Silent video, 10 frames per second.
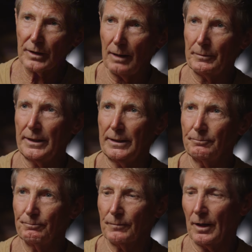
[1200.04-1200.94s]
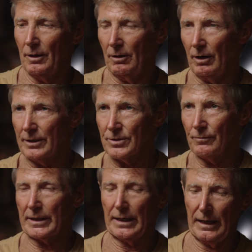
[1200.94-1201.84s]
here, I deserve
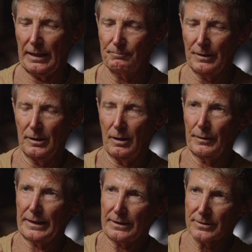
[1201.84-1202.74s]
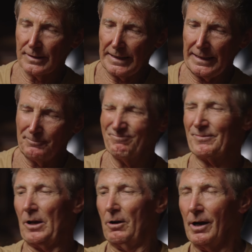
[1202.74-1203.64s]
a car. I'm going to get to there,
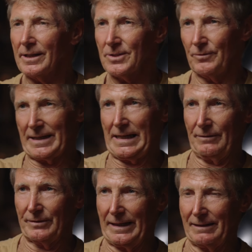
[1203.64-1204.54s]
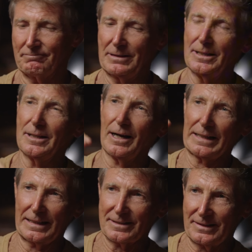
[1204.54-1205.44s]
I deserve a car for that. I'm going
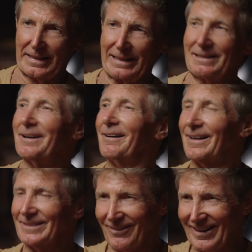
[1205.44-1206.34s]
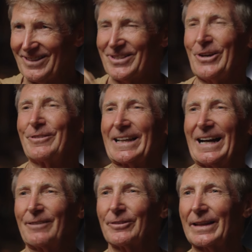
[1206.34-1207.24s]
to get to there, I deserve a
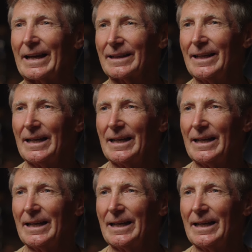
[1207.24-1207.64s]
car for that.